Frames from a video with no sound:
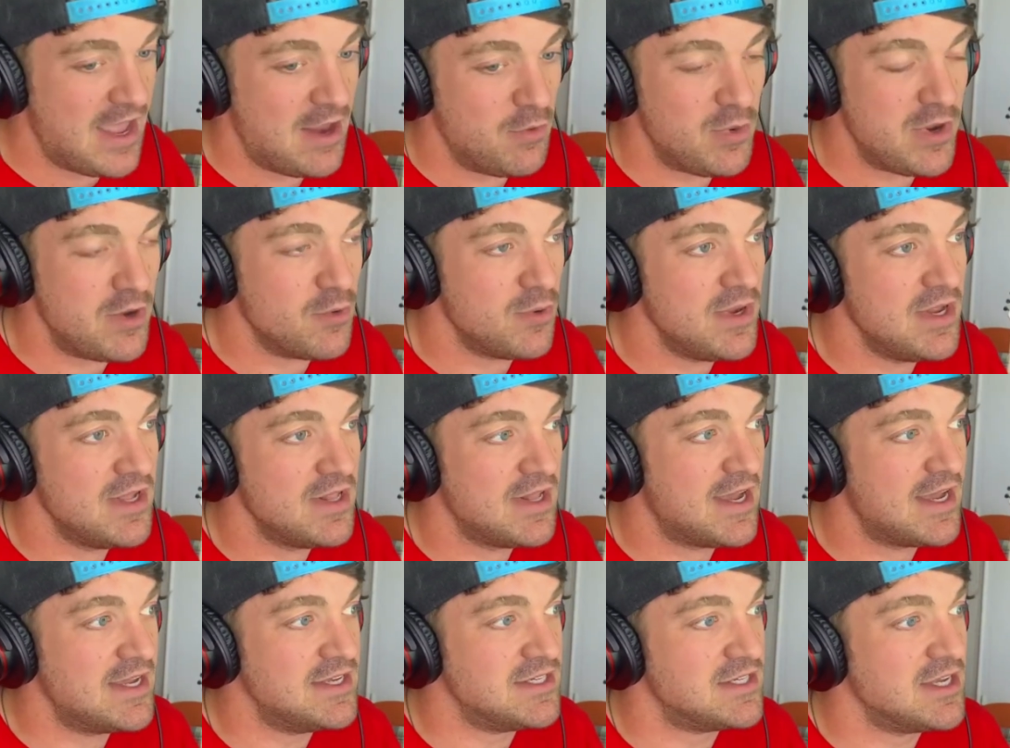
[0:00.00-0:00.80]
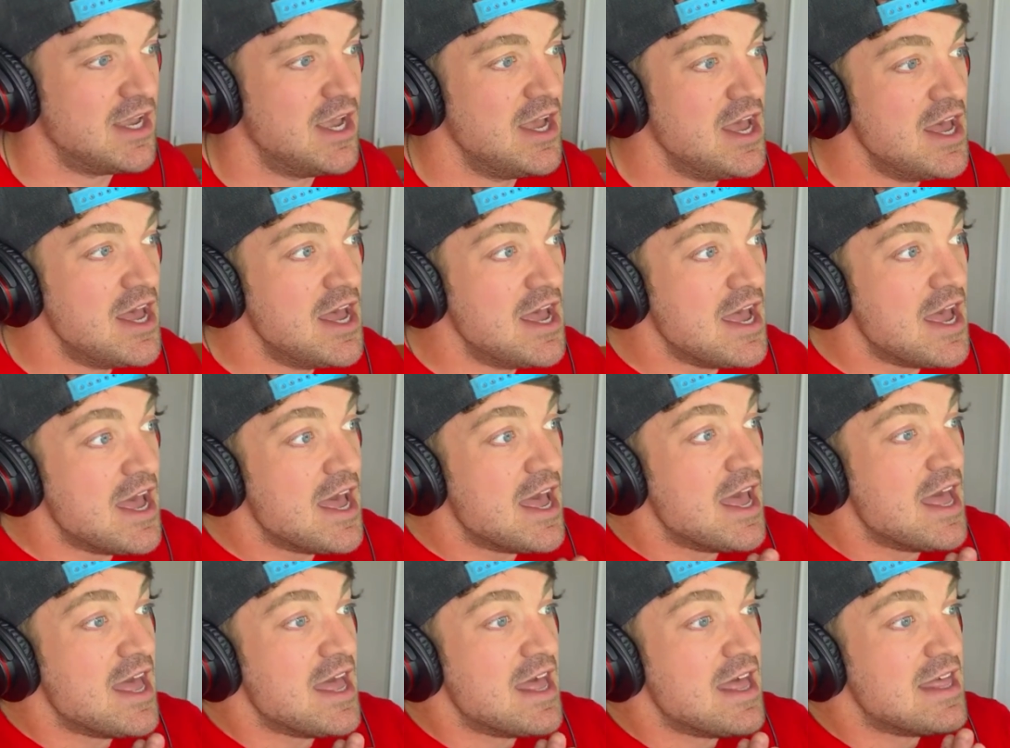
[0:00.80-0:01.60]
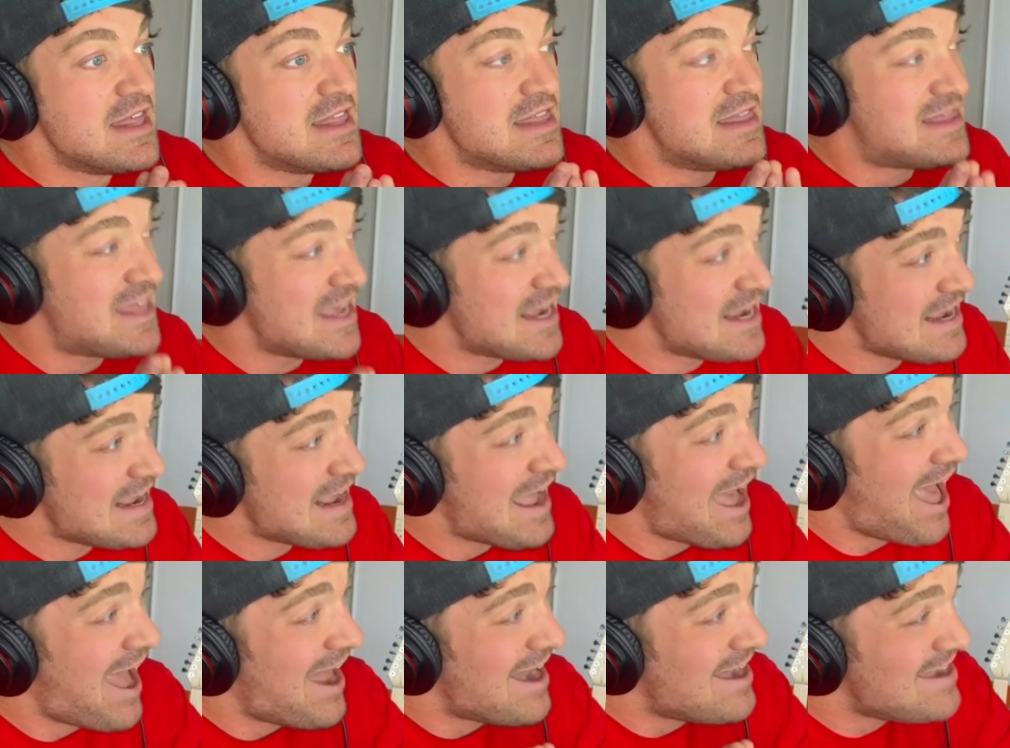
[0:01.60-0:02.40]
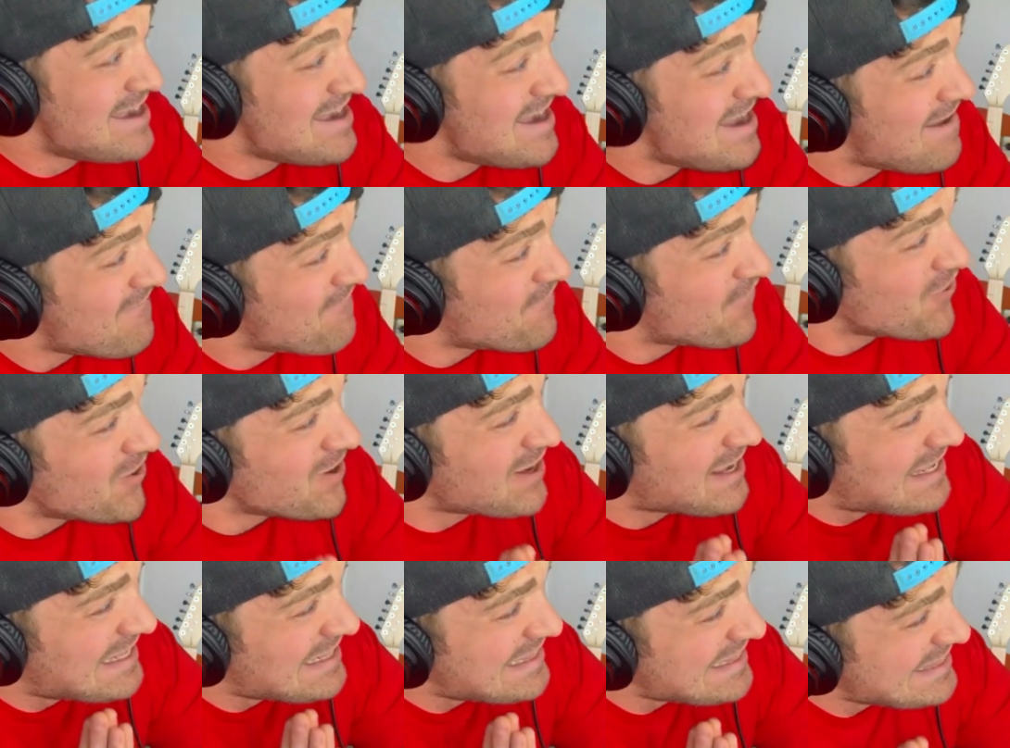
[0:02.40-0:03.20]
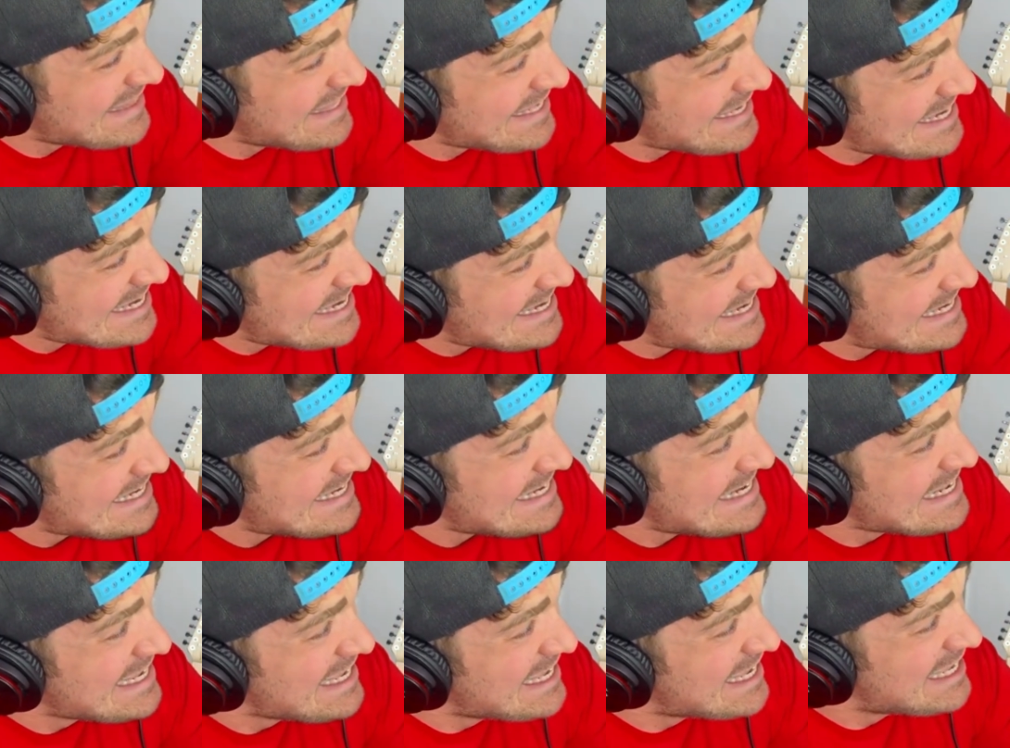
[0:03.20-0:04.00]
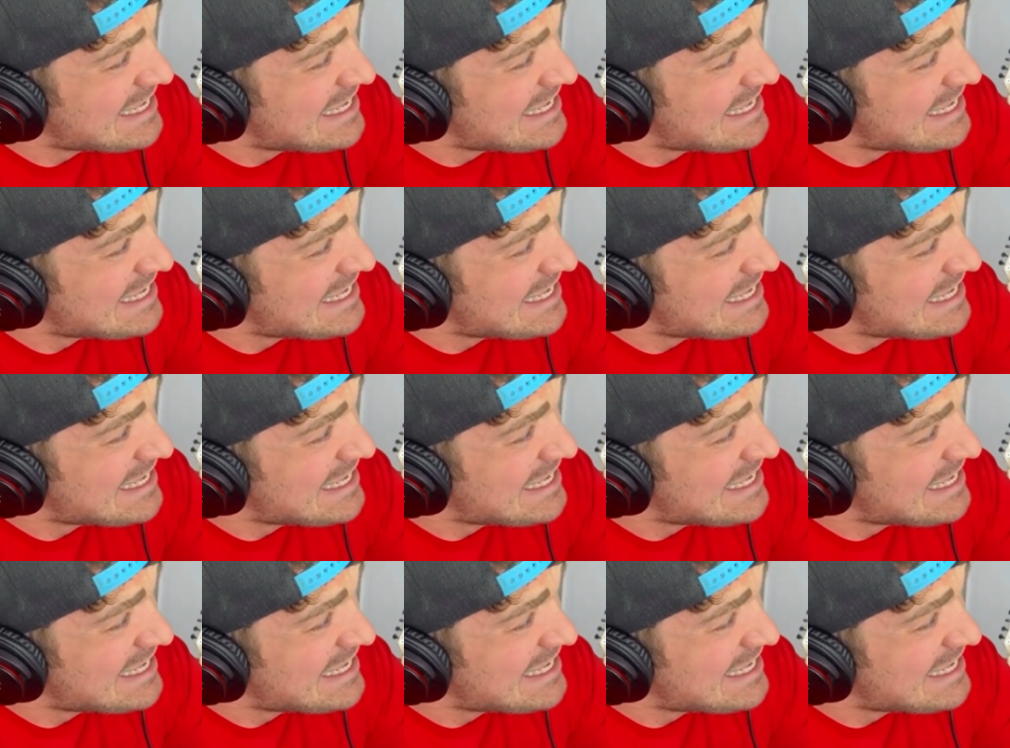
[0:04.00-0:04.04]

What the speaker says: And we realized they had never cleaned